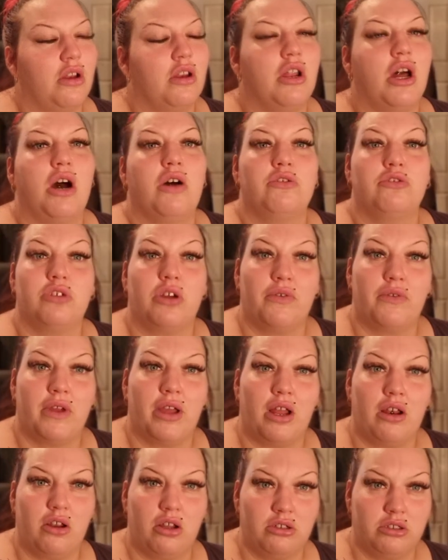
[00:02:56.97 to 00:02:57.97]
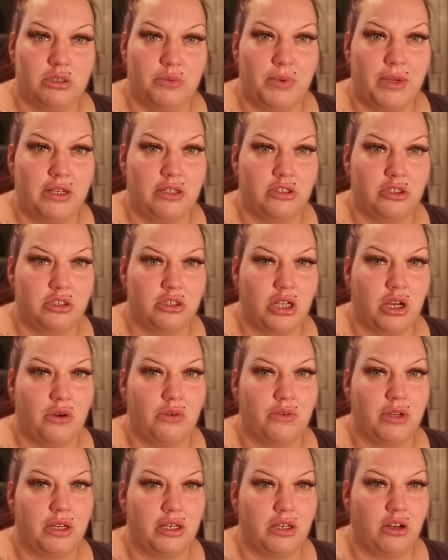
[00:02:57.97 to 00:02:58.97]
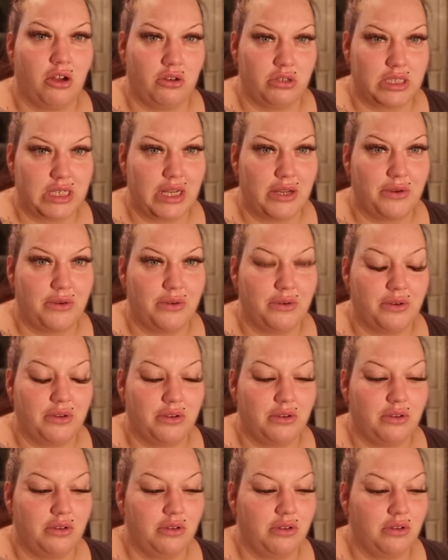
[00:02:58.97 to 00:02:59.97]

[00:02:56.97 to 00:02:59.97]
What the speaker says: No, sorry, I lost about 1 stone in lockdown.